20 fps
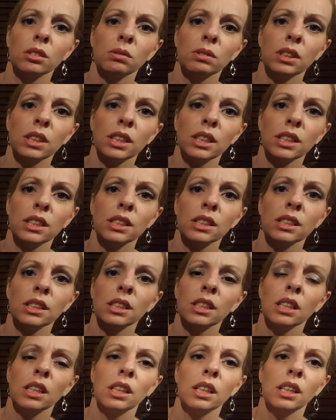
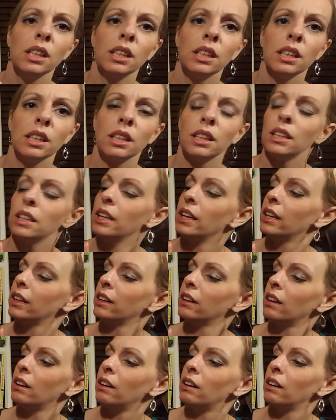ones,
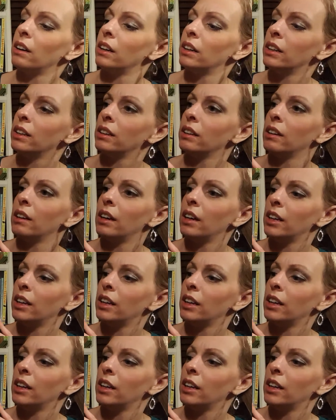there are